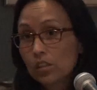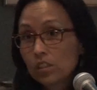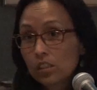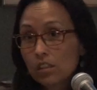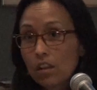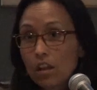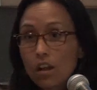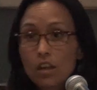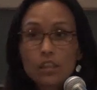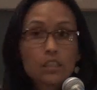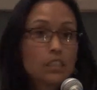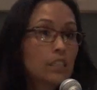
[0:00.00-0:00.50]

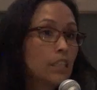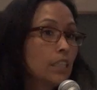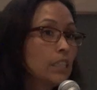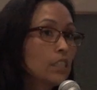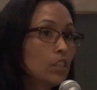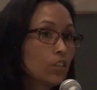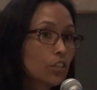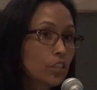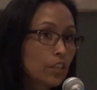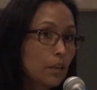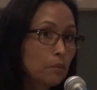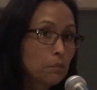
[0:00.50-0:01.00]
lost. These
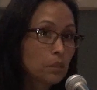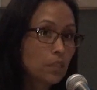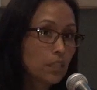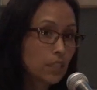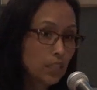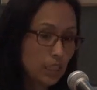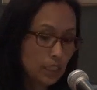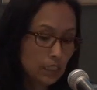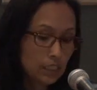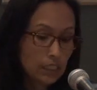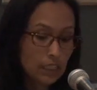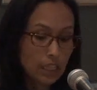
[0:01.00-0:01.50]
are types of
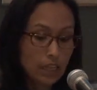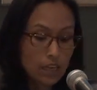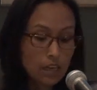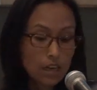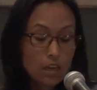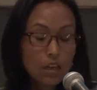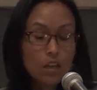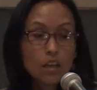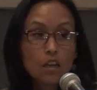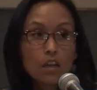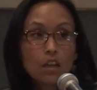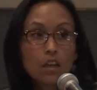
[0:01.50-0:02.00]
things that,
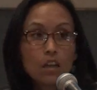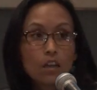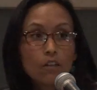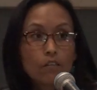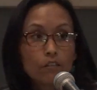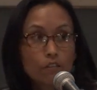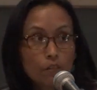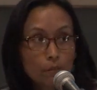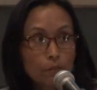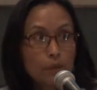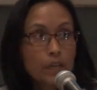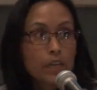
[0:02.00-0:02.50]

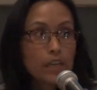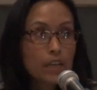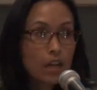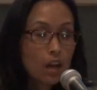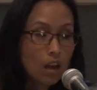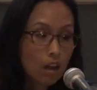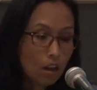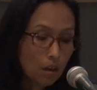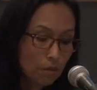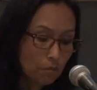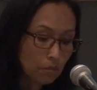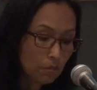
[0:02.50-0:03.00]
for me,
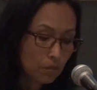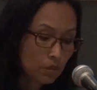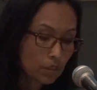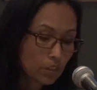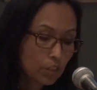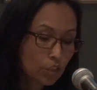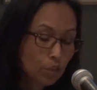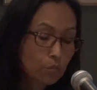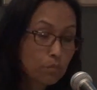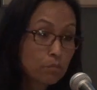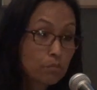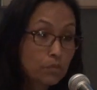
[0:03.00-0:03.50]

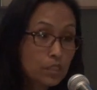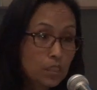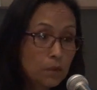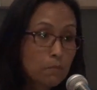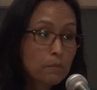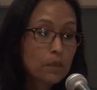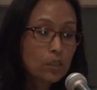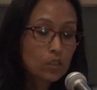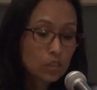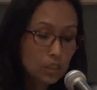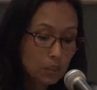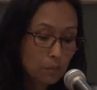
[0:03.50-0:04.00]
to
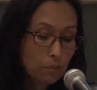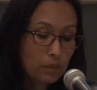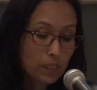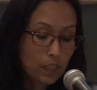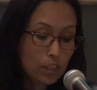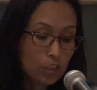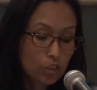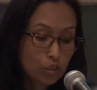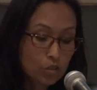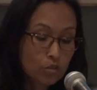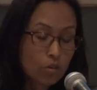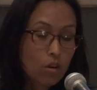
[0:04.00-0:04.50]
build something
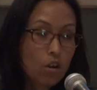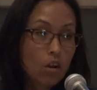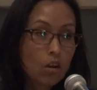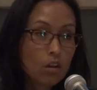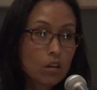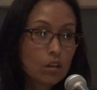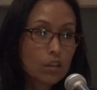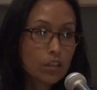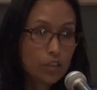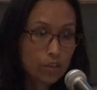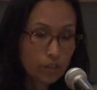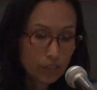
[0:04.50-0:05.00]
strong,
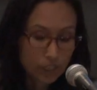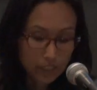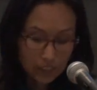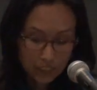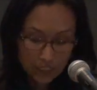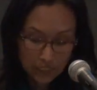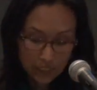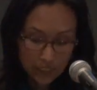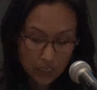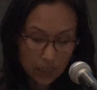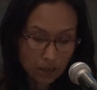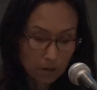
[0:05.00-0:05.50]
you need to
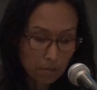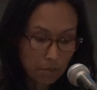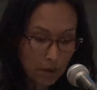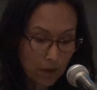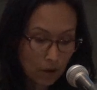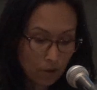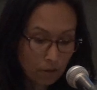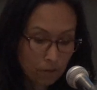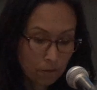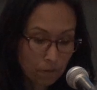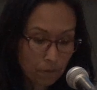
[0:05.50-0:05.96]
think about.